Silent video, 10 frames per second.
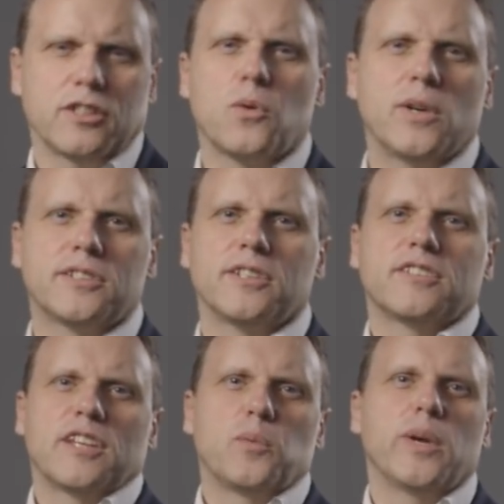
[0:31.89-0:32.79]
The
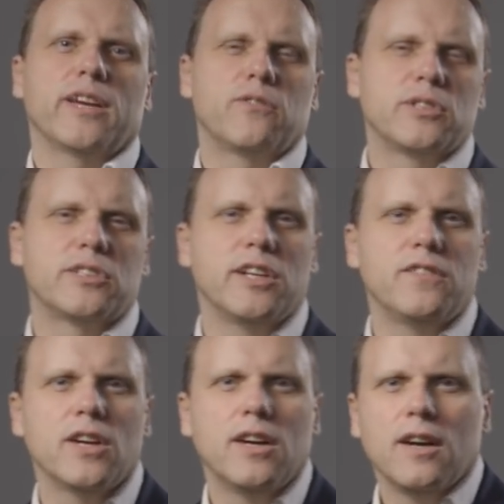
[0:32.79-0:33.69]
questions that we have
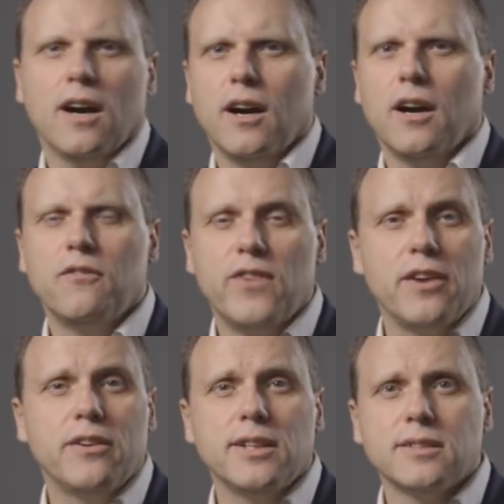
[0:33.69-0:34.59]
received are
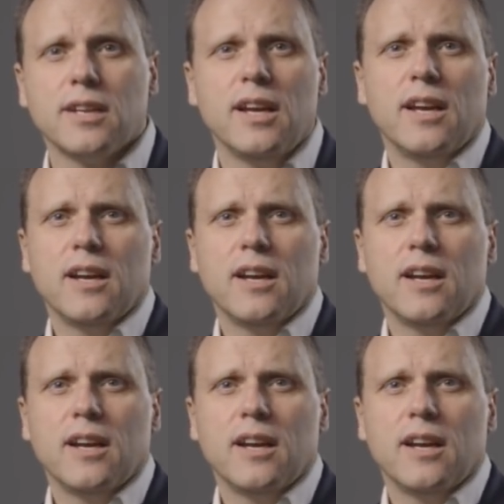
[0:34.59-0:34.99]
various.